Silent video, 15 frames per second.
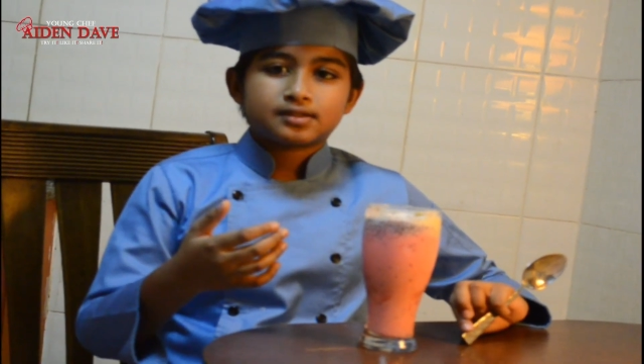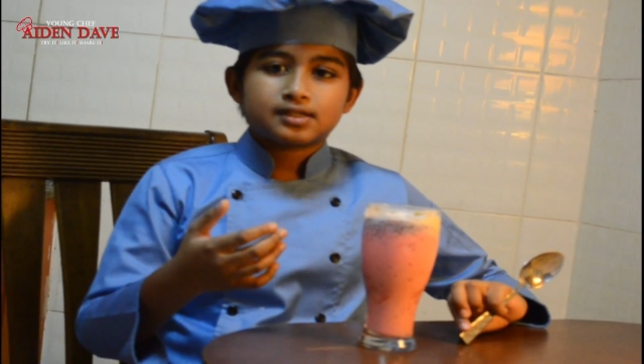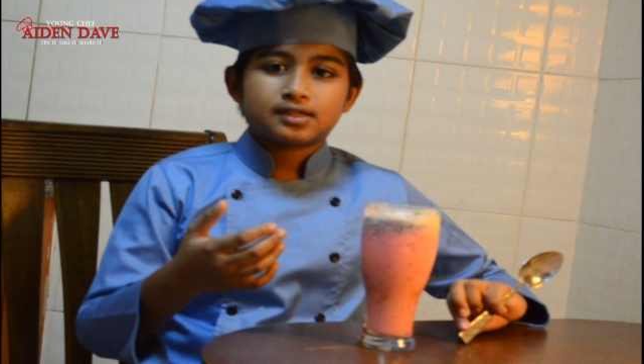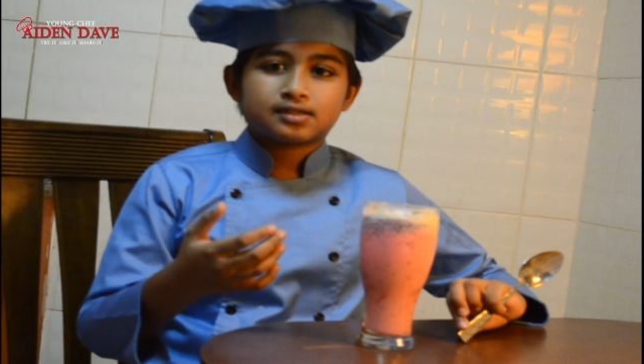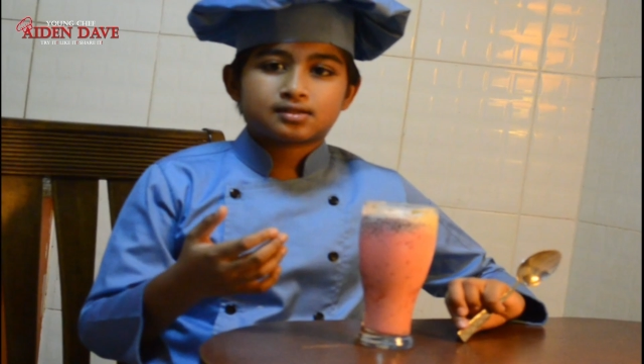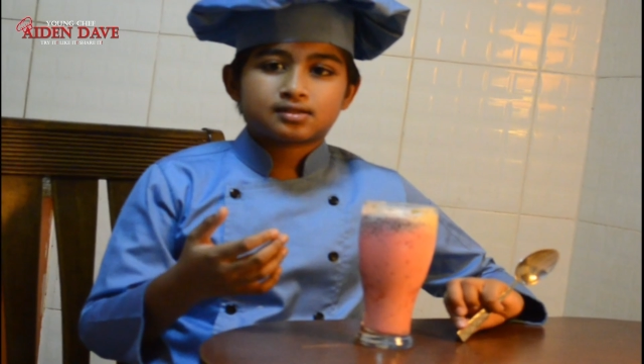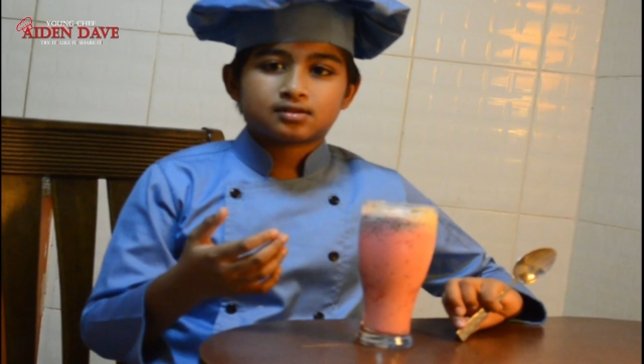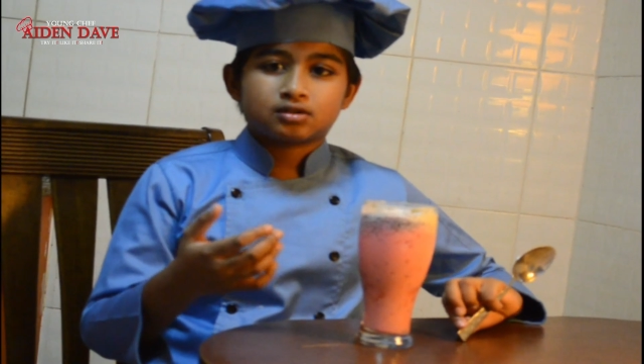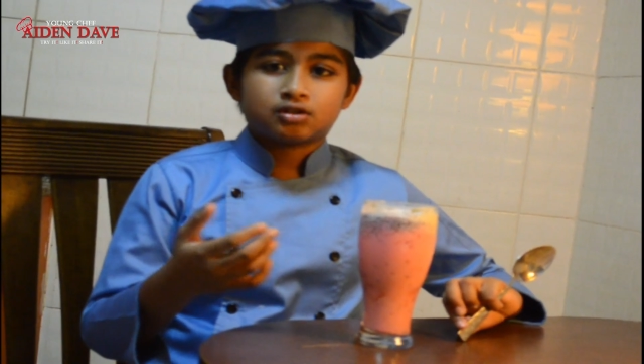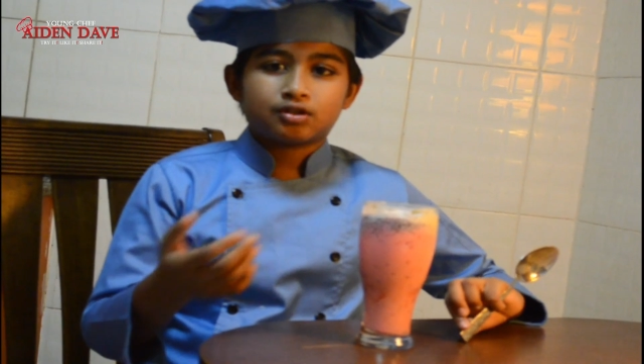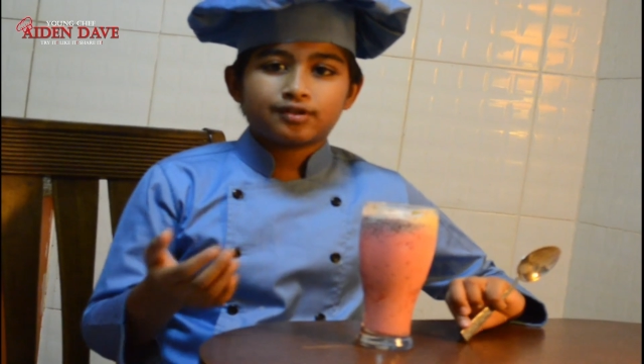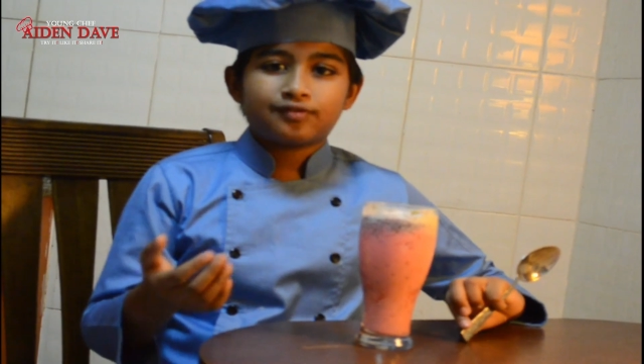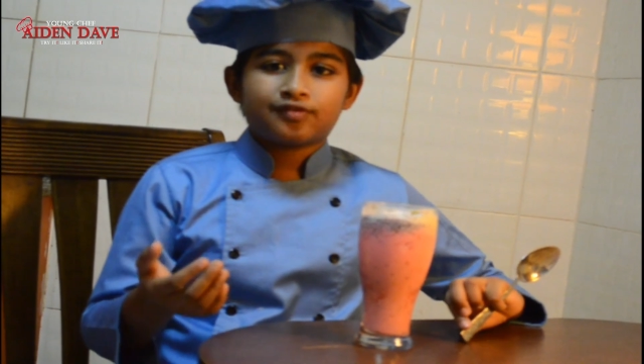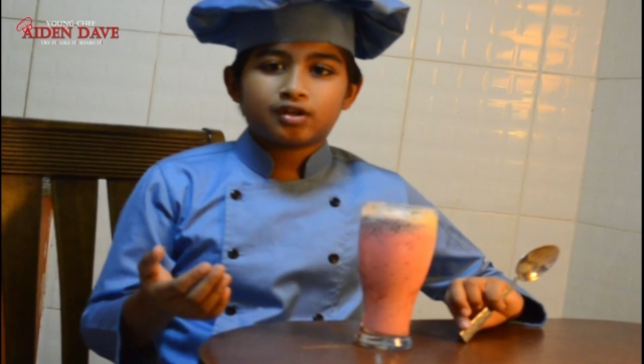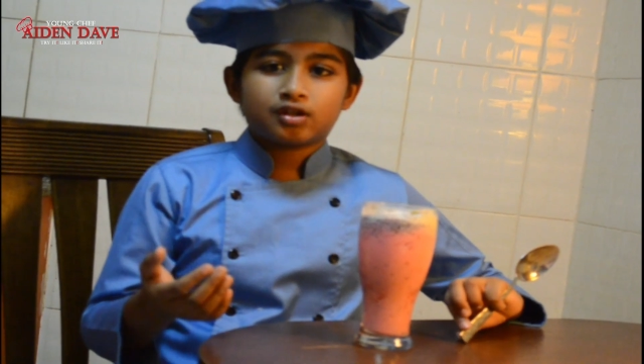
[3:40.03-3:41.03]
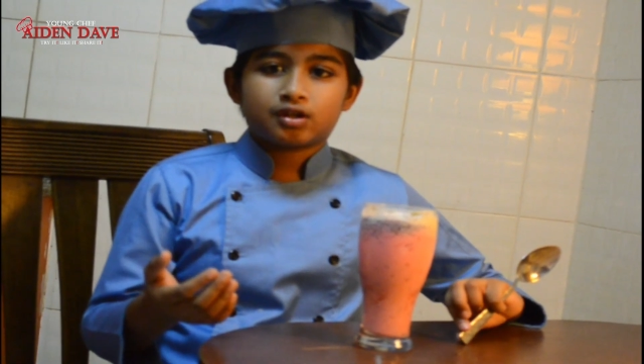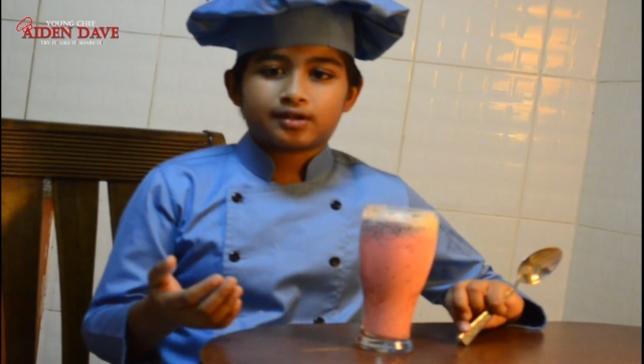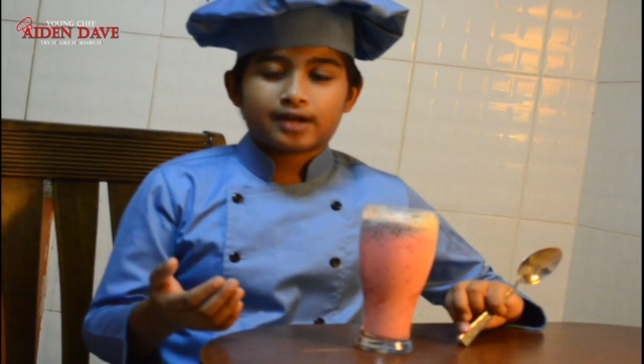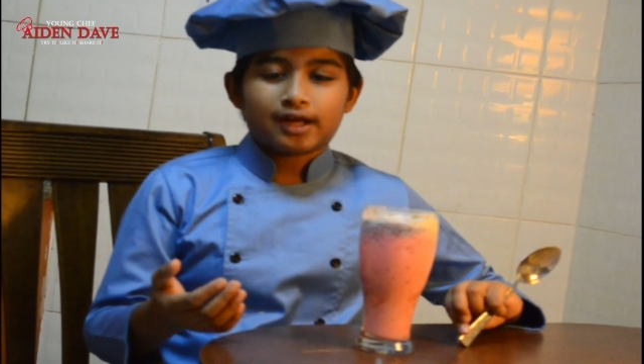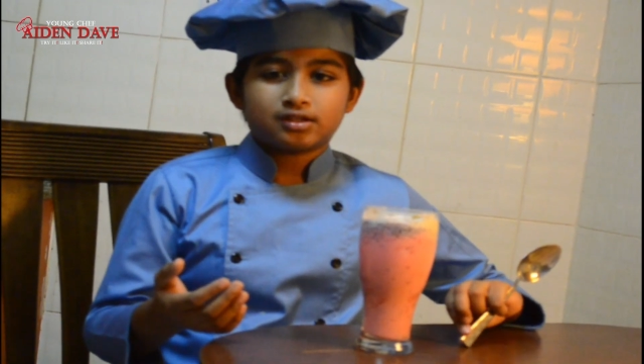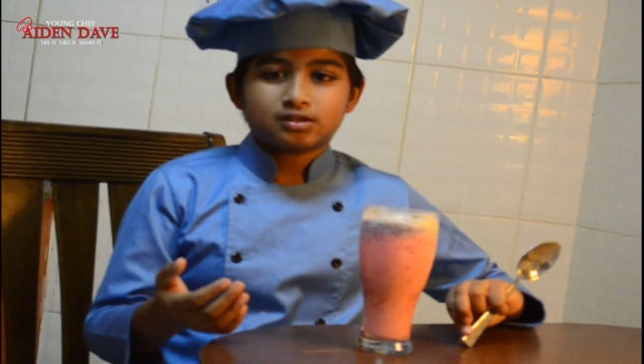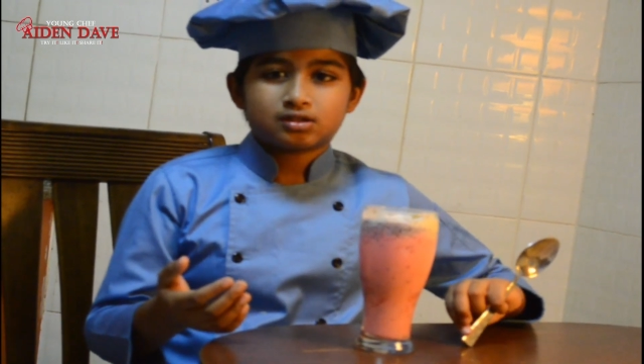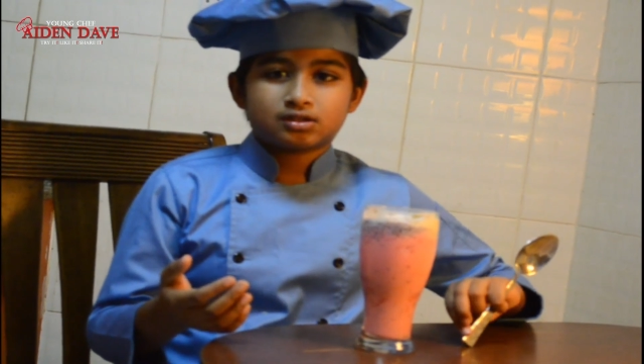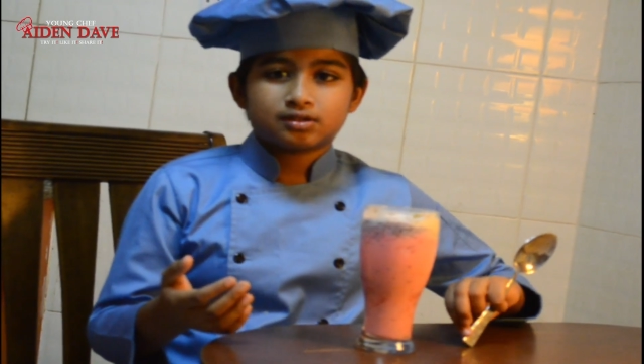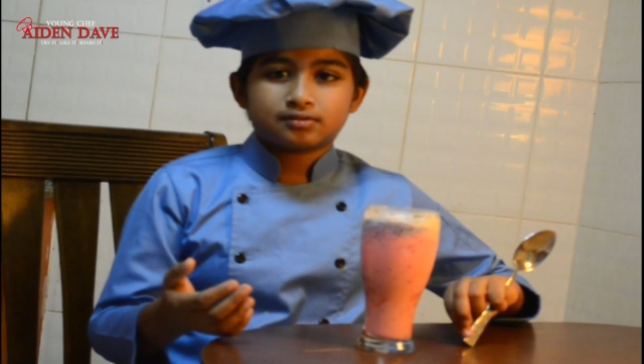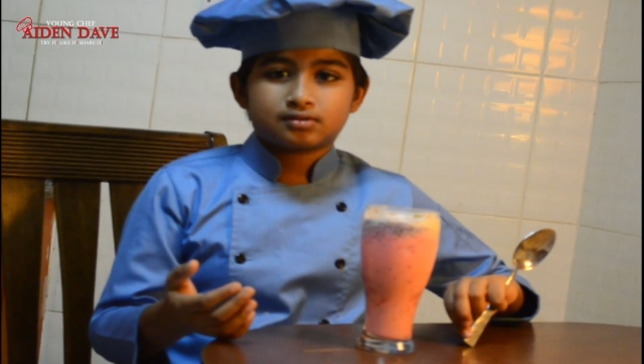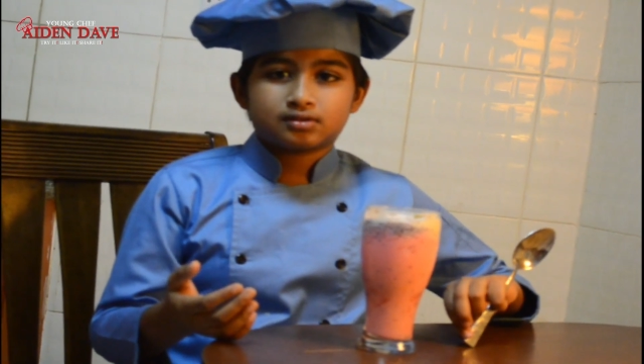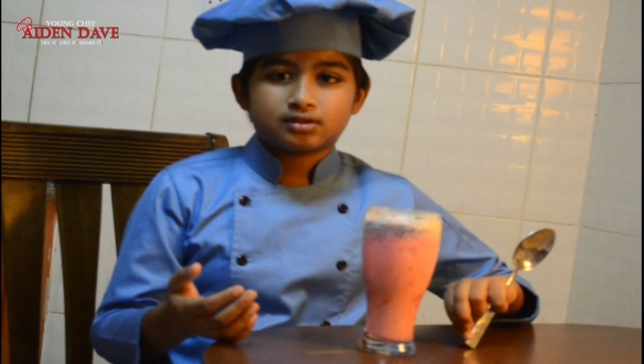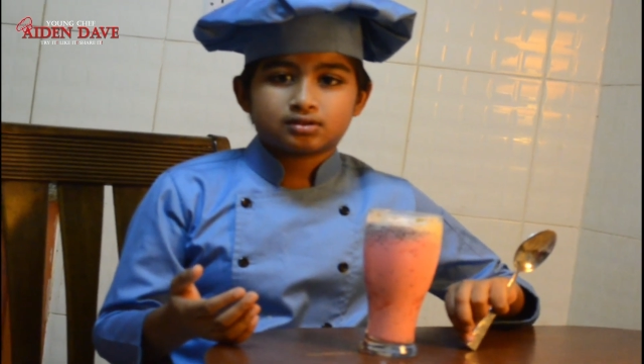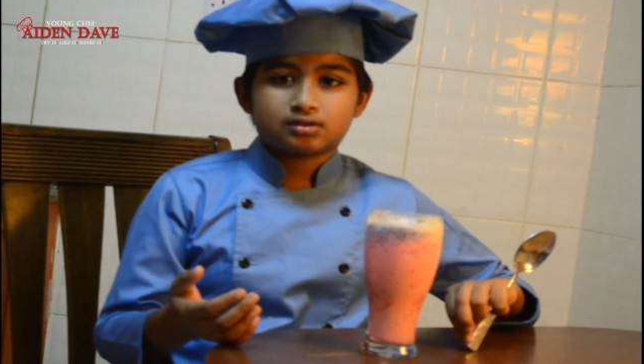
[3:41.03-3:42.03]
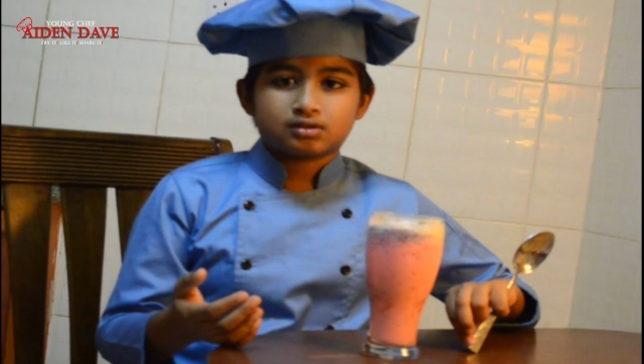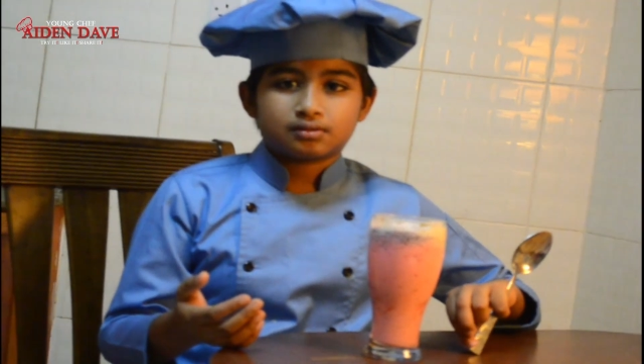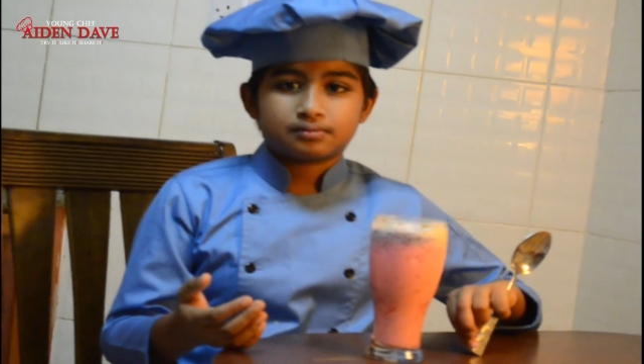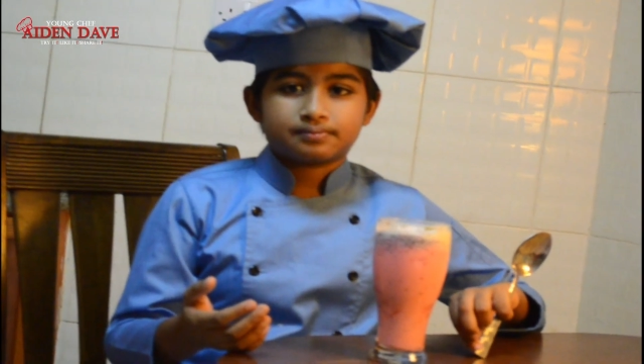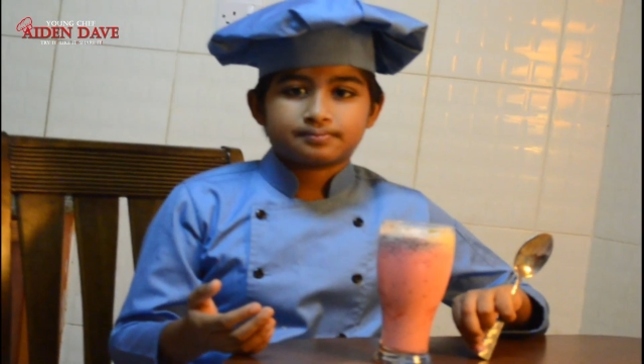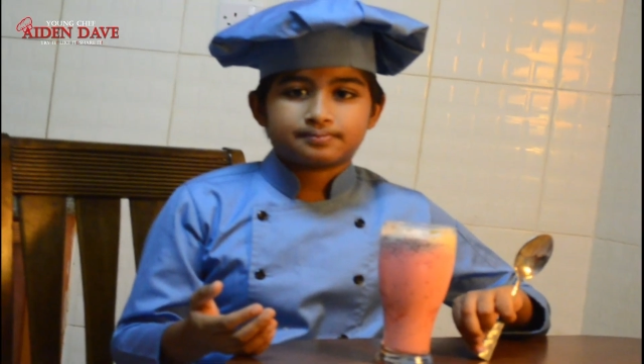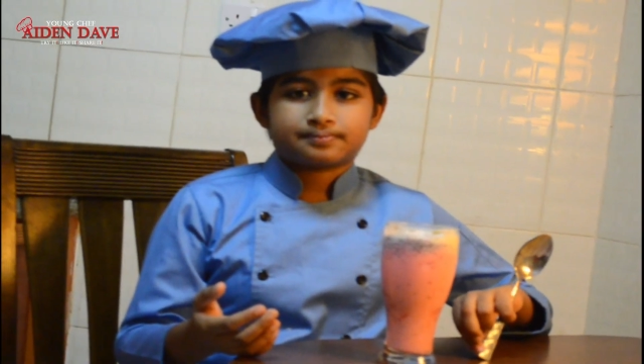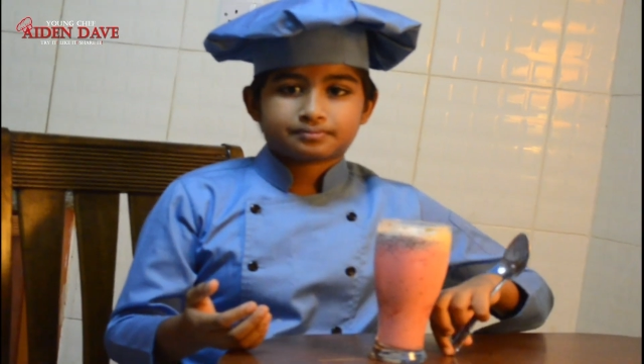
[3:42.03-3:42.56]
is good for your digestive system